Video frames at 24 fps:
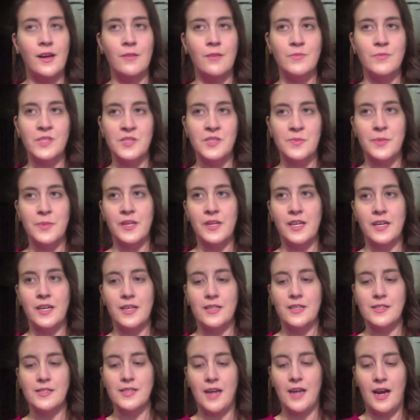just
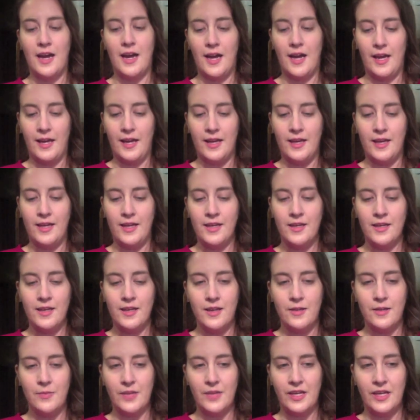because I
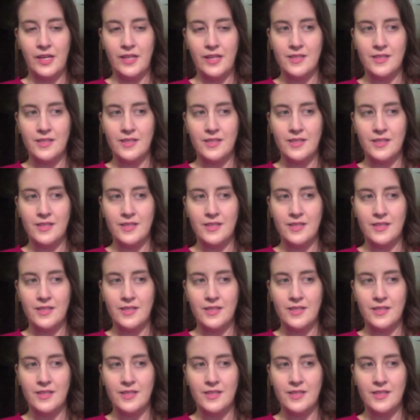am like